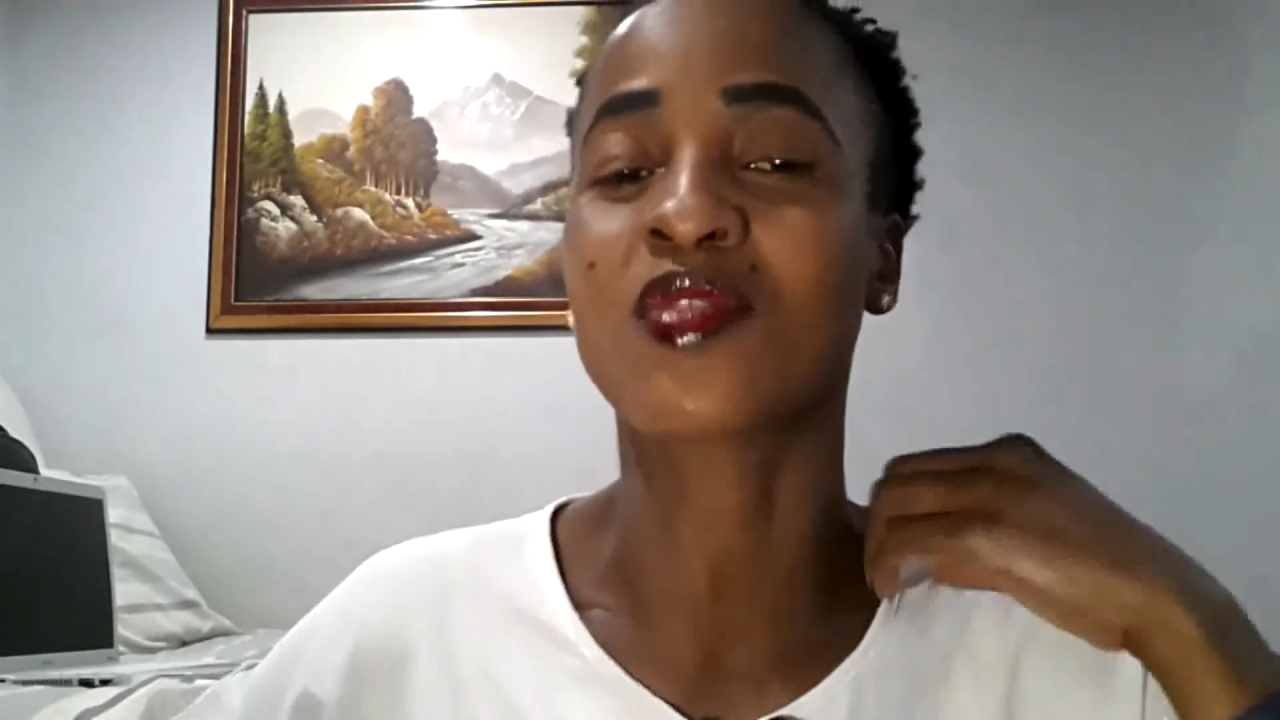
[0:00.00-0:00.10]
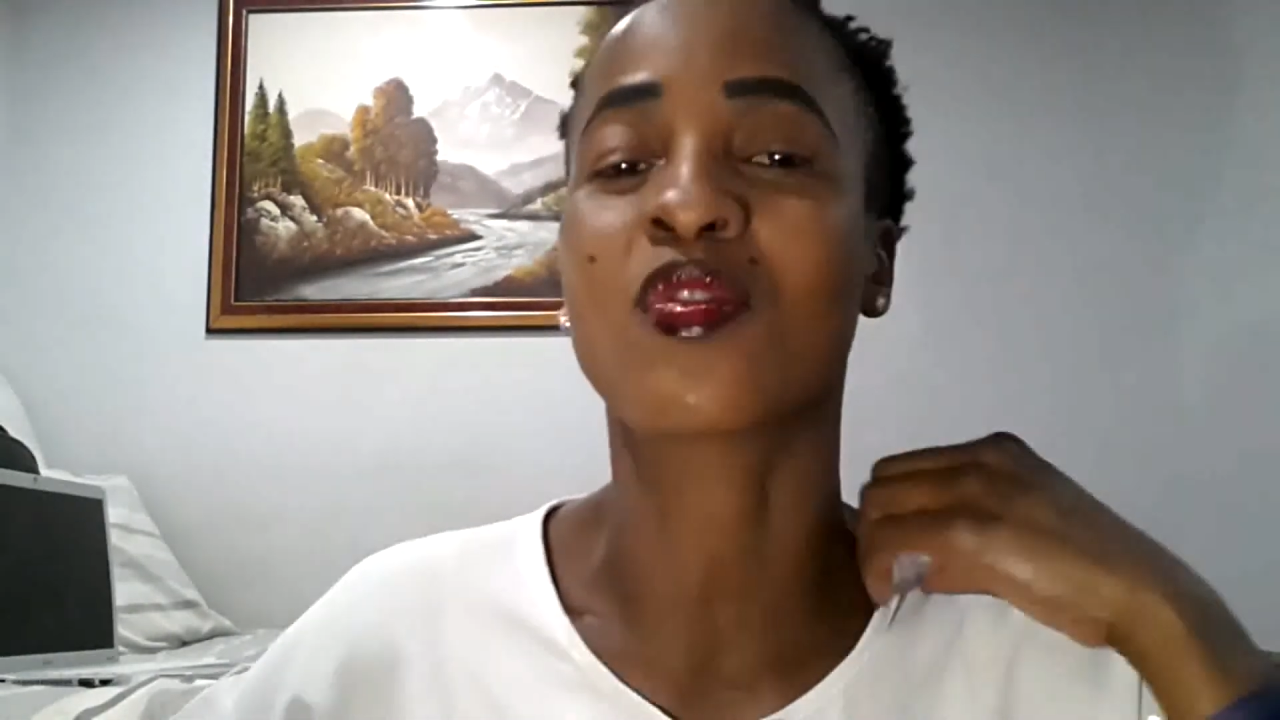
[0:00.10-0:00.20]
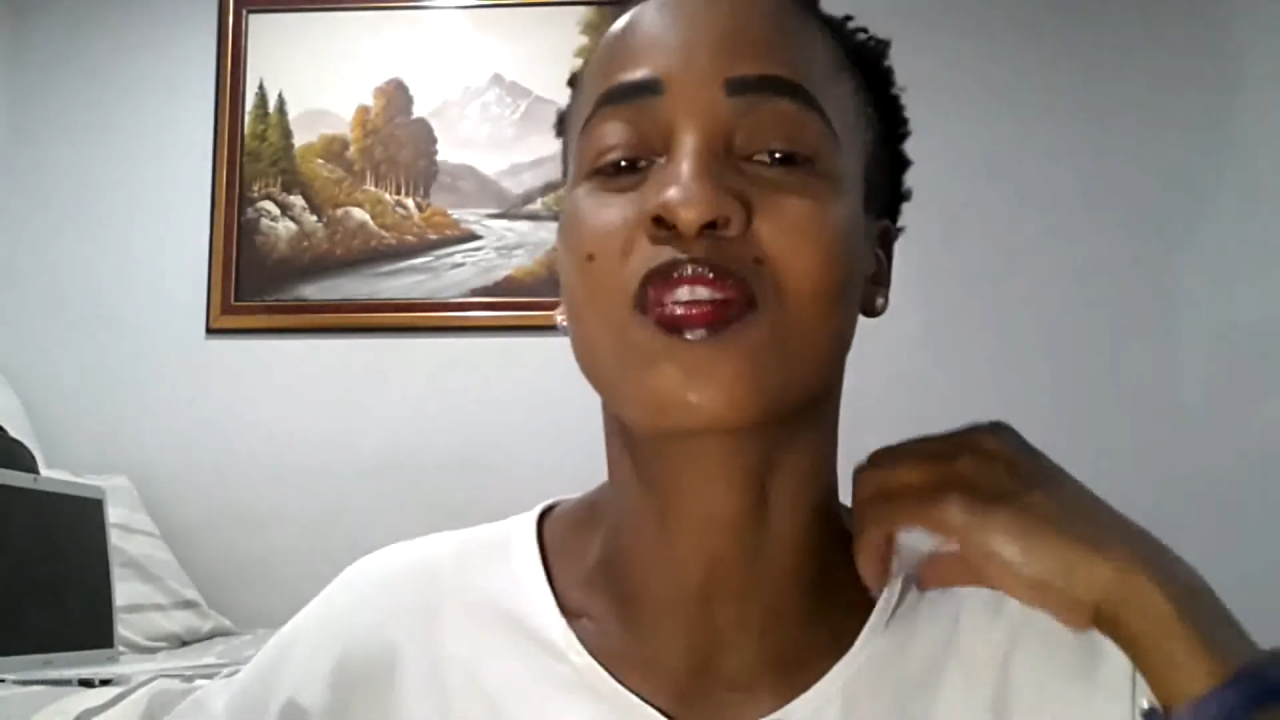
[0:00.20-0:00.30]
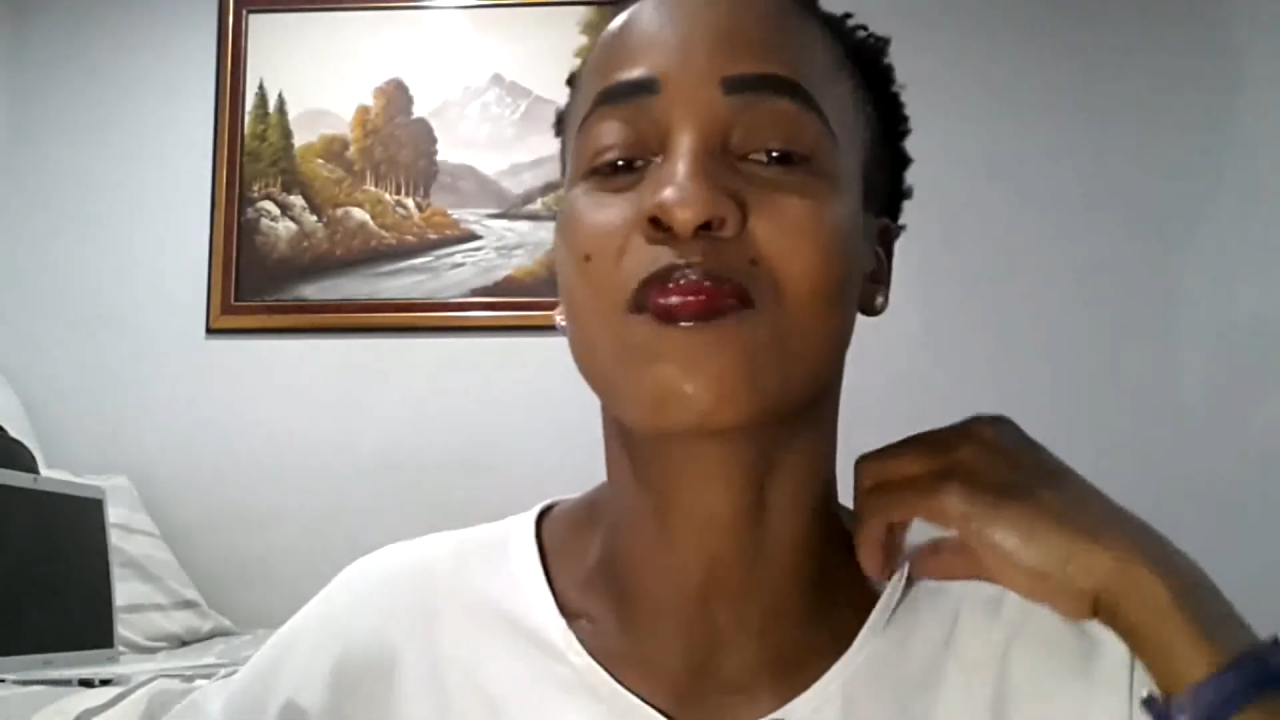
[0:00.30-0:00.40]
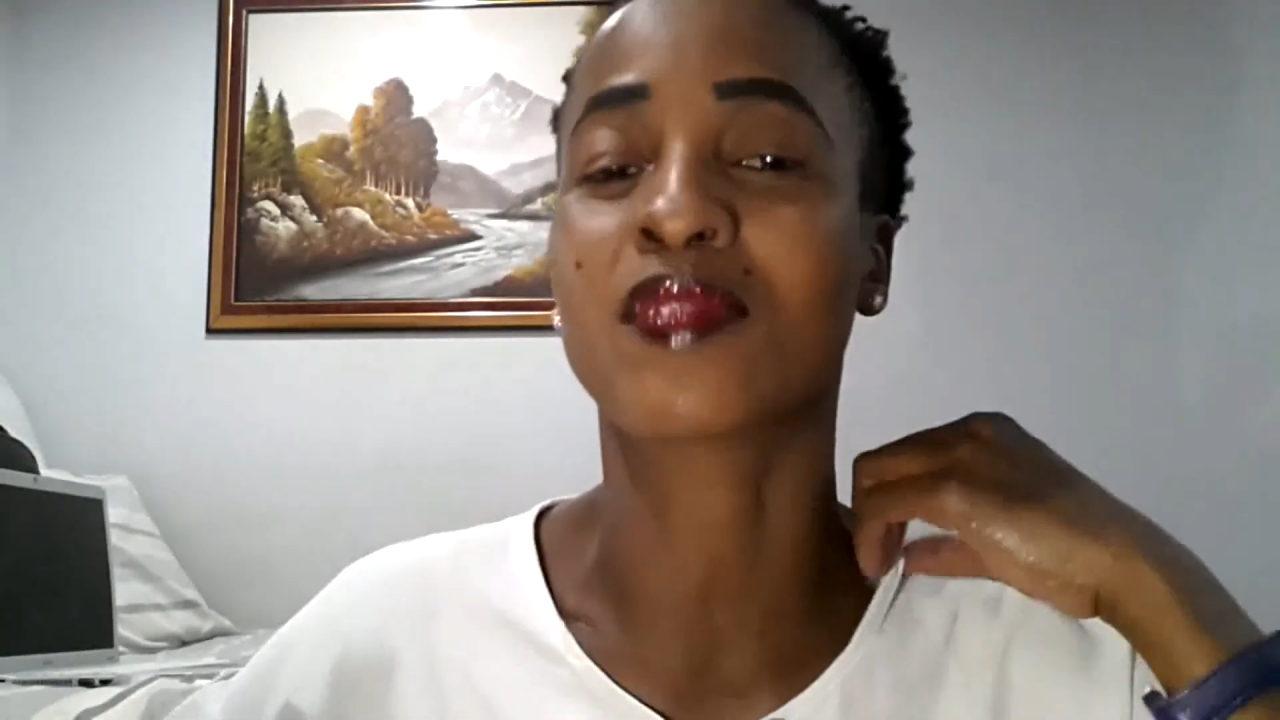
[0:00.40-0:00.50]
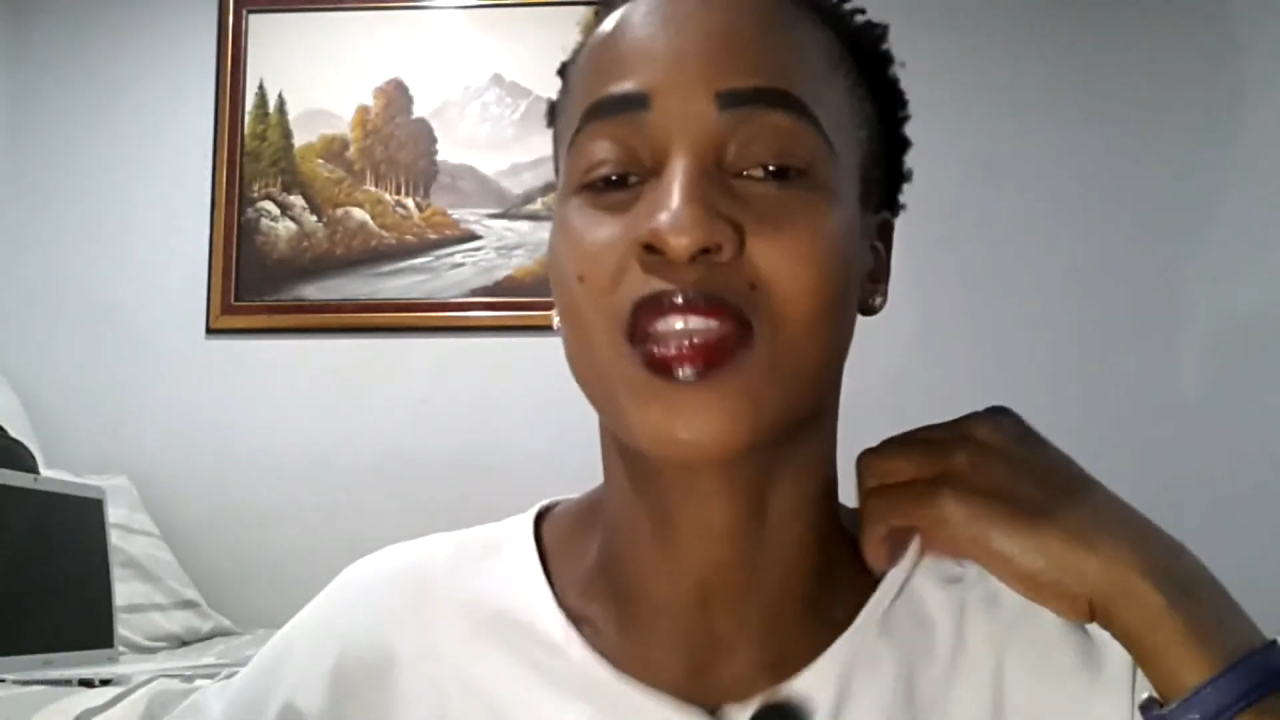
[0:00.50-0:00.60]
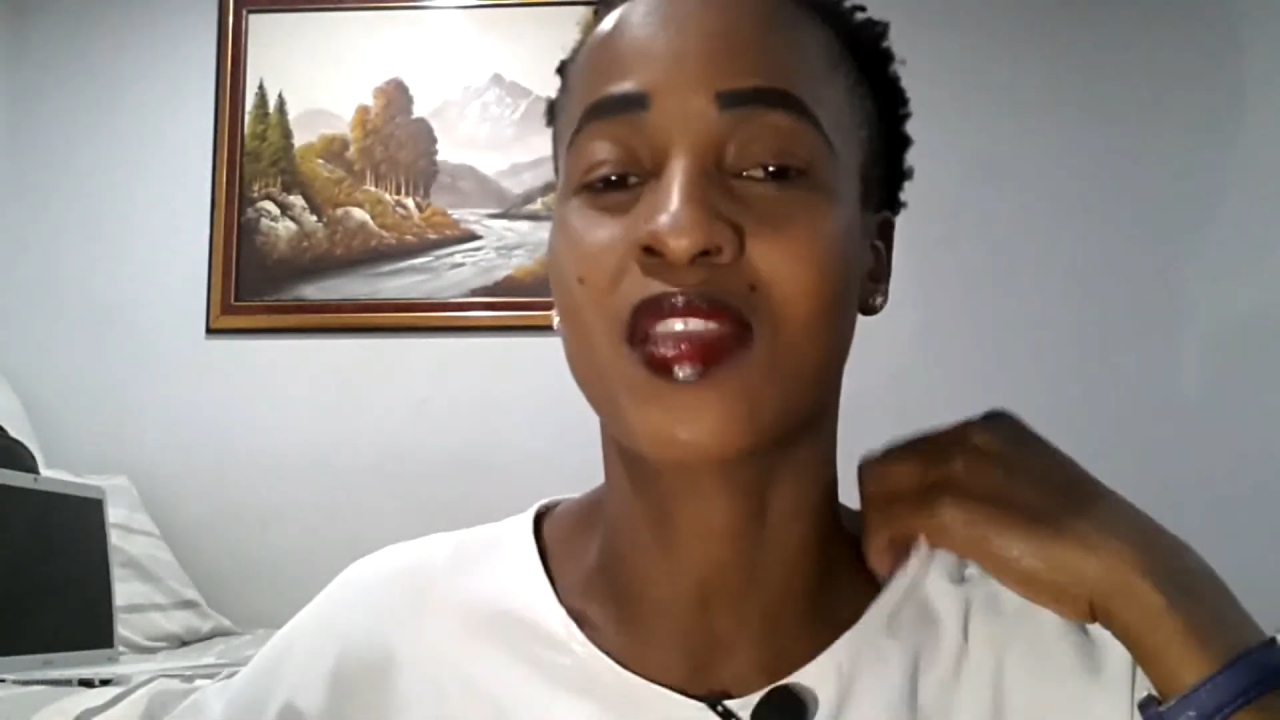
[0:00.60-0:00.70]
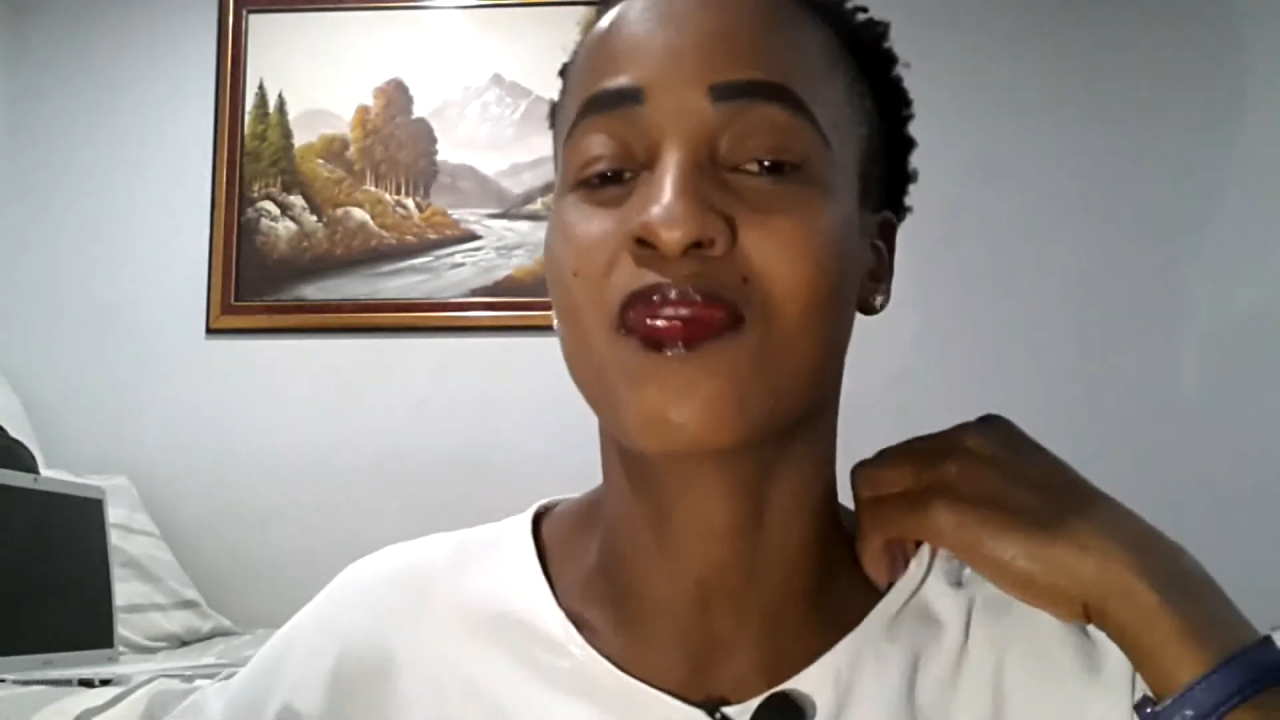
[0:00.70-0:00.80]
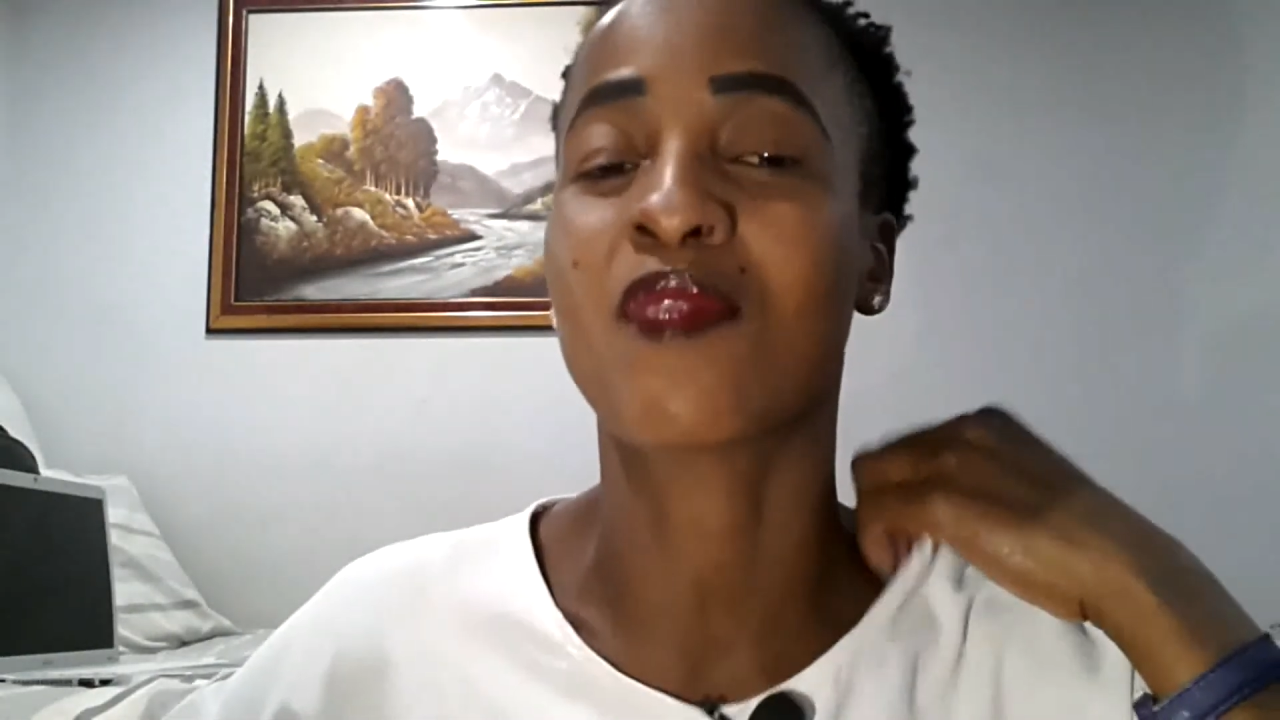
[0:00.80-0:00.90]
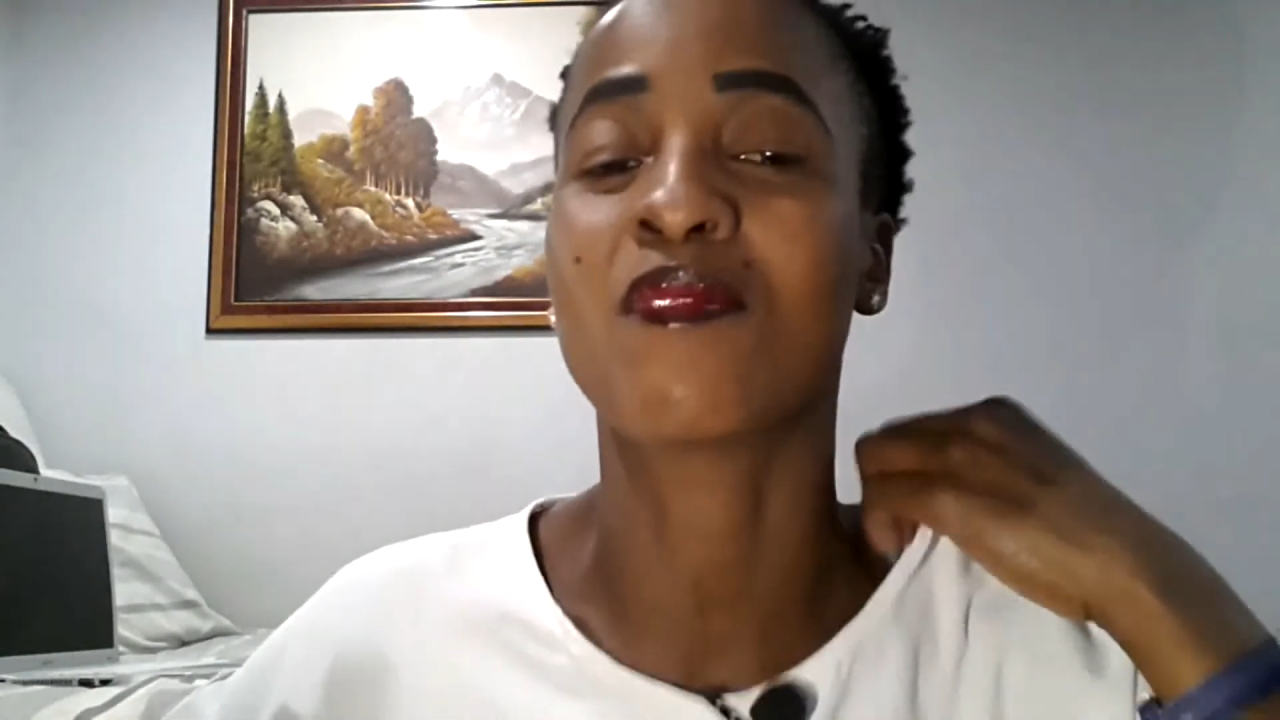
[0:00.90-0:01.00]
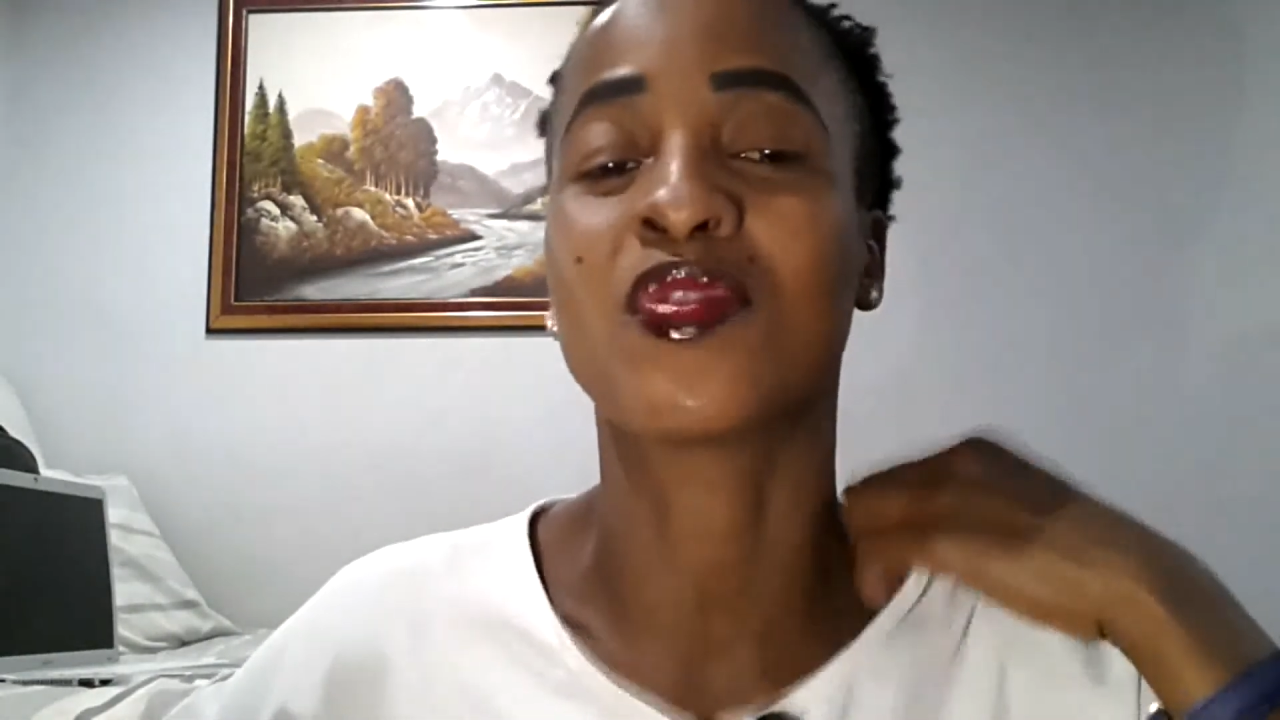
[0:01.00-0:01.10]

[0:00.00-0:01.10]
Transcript: horrible day for me.